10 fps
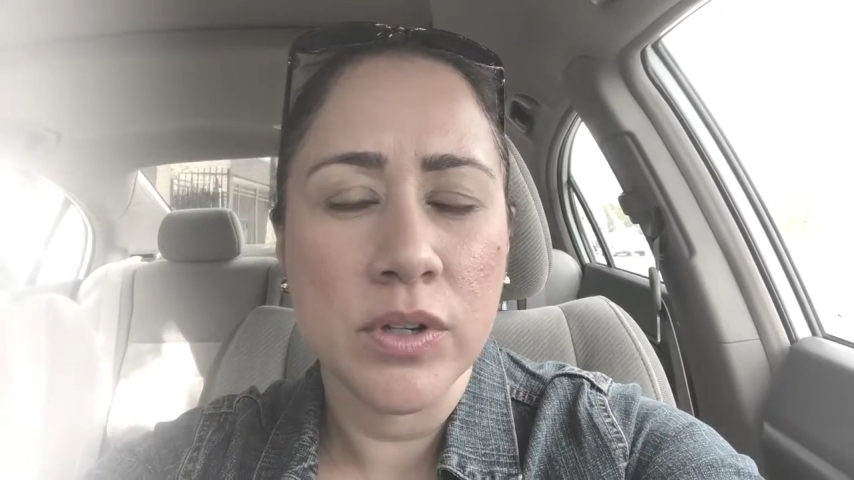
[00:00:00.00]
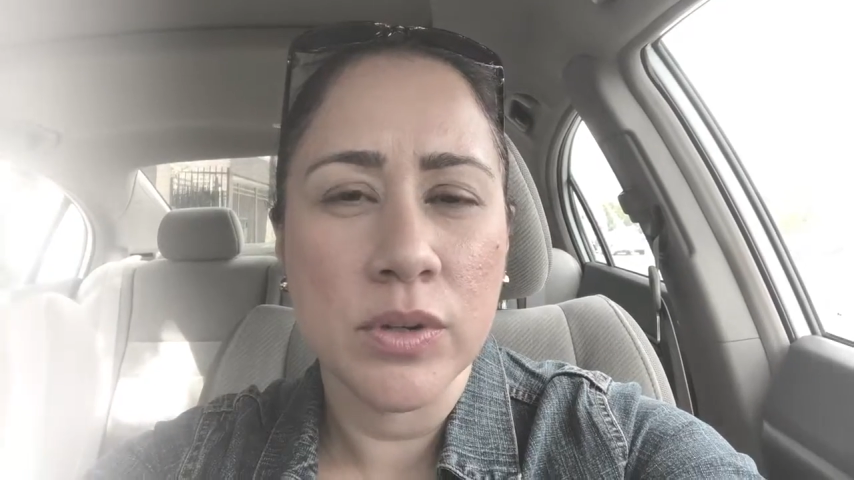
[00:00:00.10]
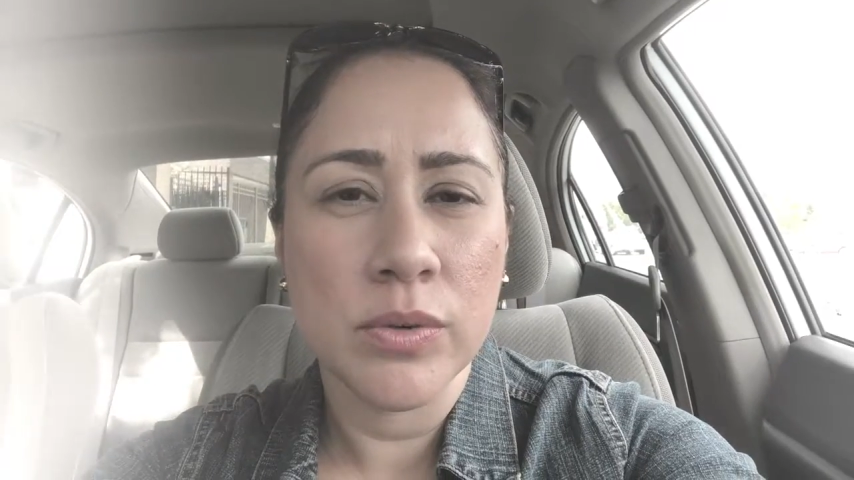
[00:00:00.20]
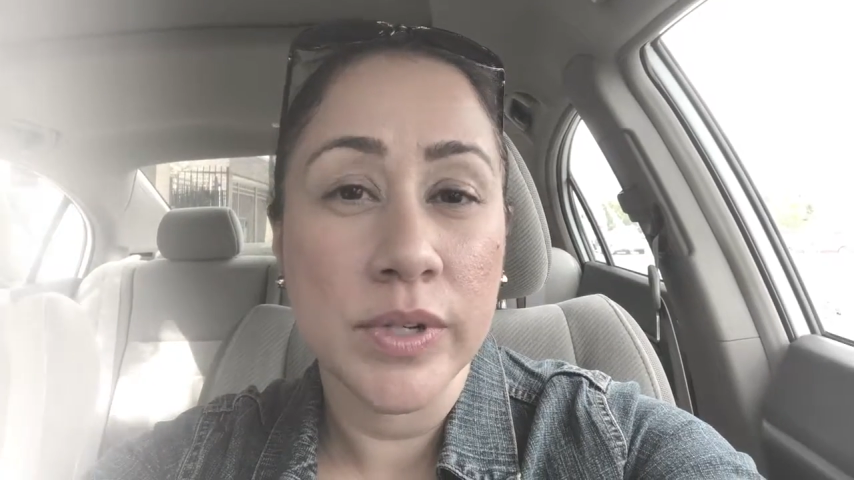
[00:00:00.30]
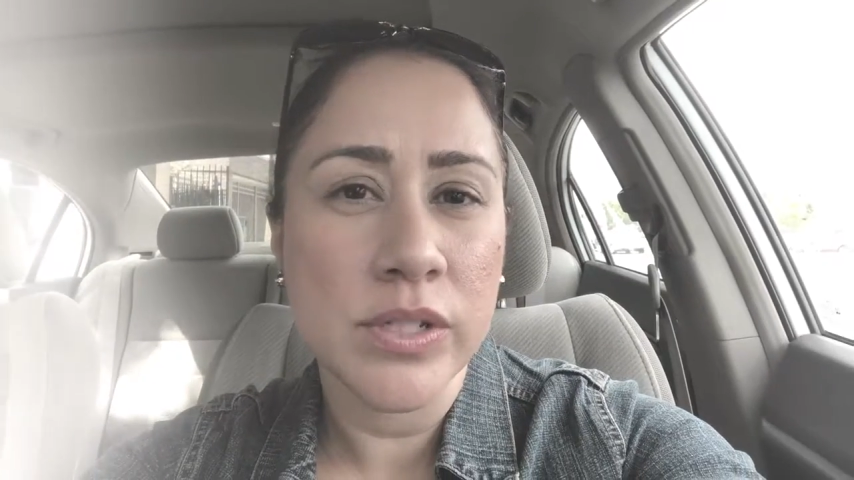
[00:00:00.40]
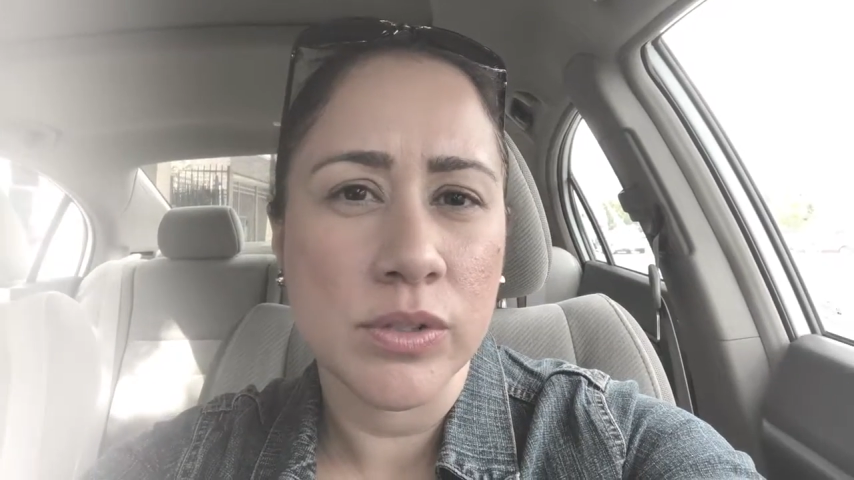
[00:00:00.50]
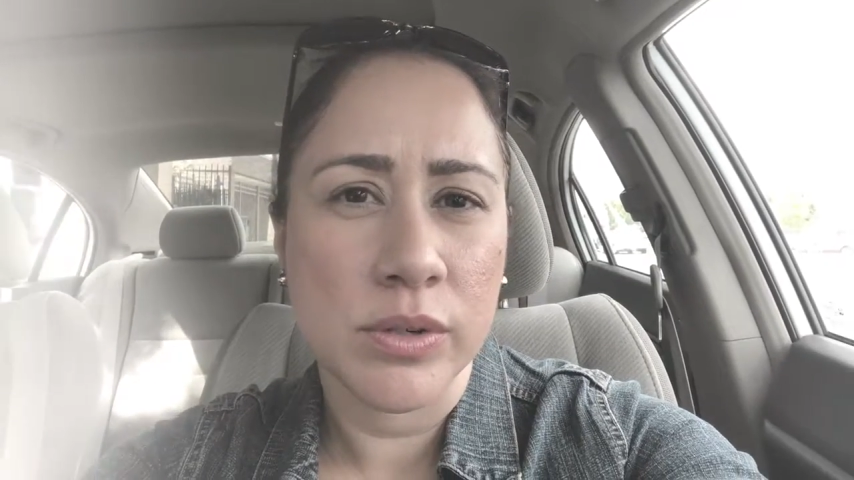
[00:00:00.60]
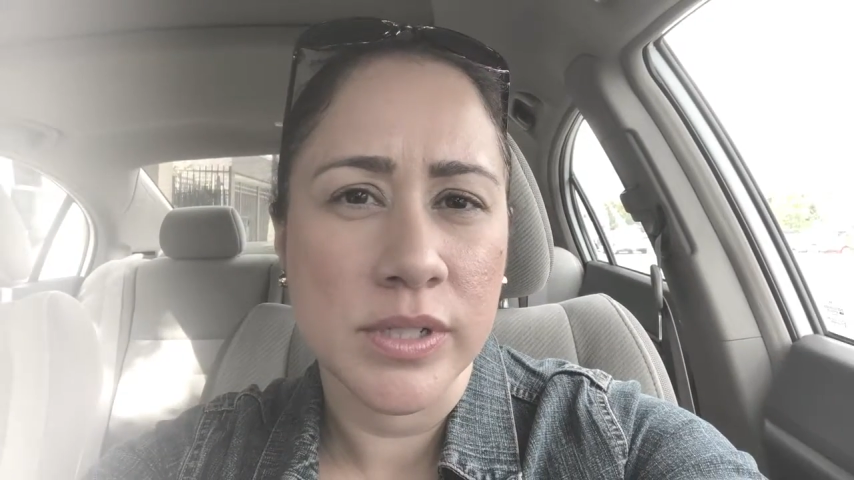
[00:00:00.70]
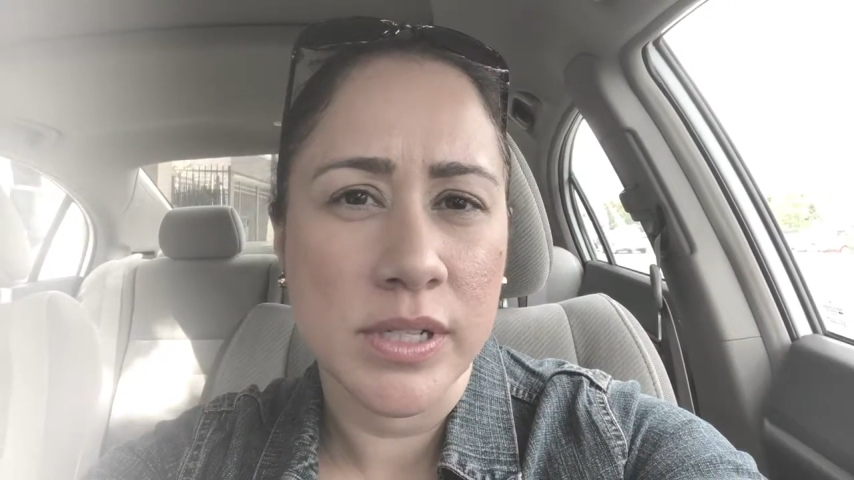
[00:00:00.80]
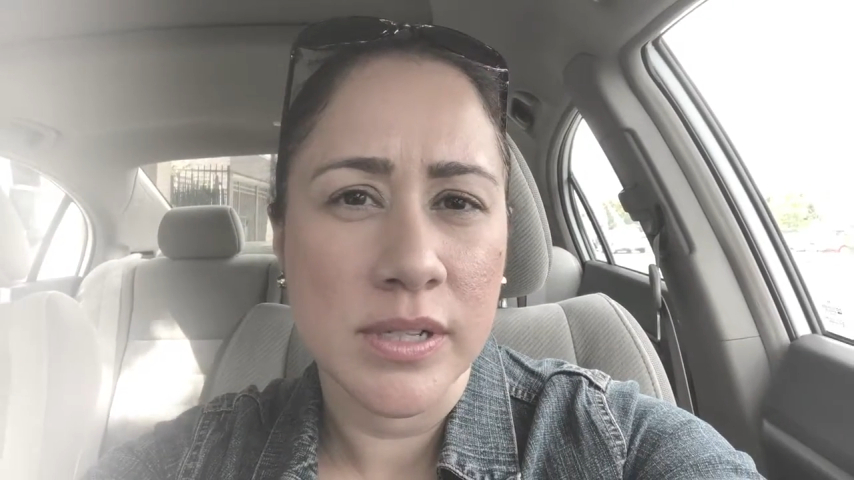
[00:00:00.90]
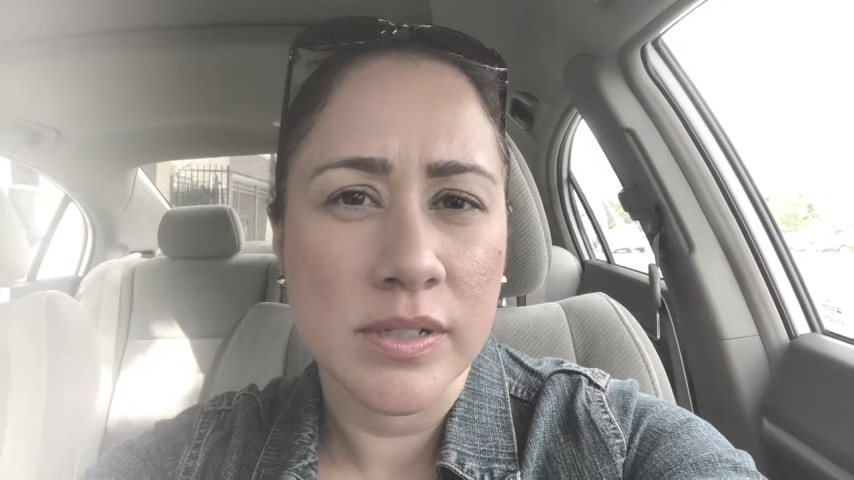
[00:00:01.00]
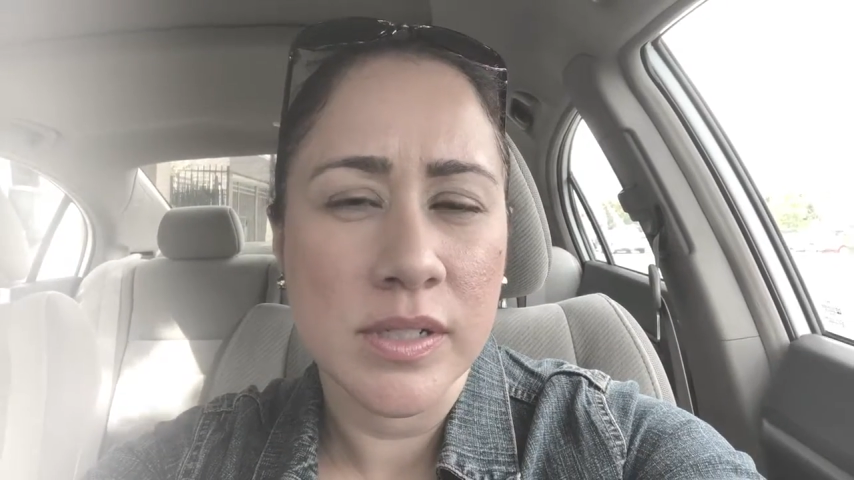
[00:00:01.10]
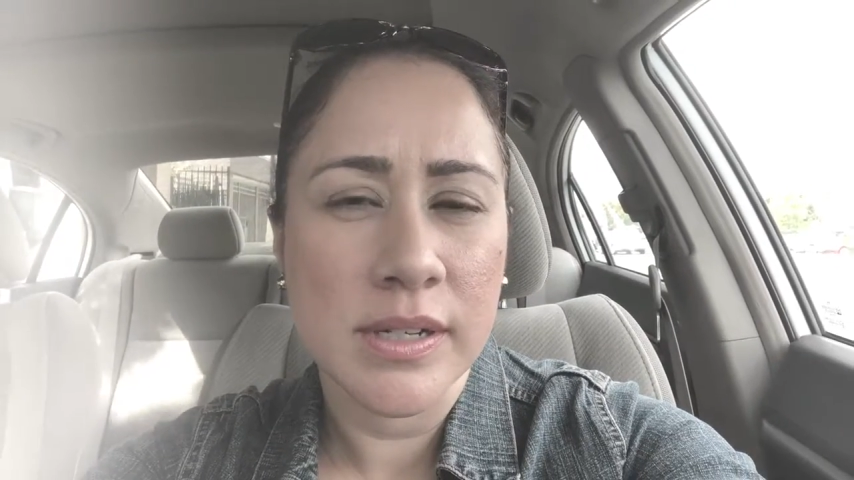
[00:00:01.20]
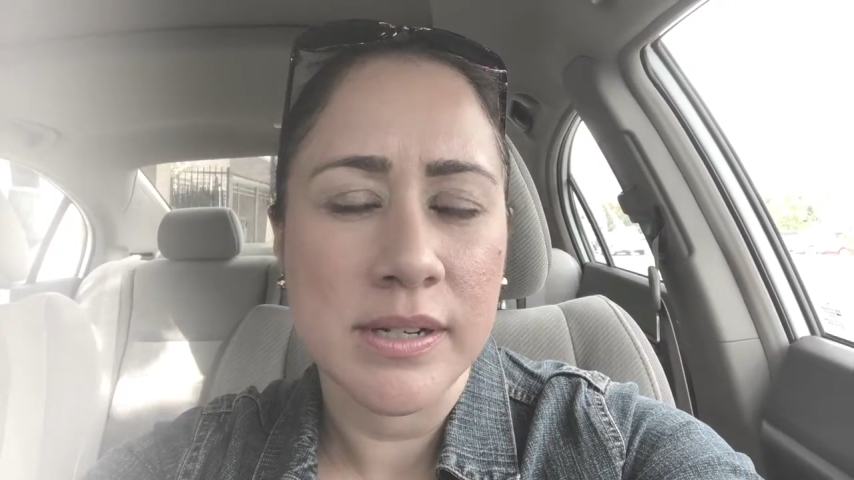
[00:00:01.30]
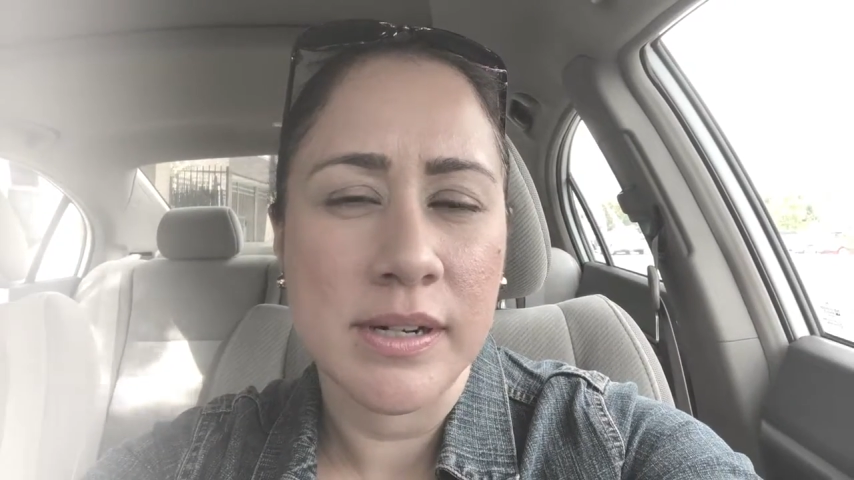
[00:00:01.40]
new resources.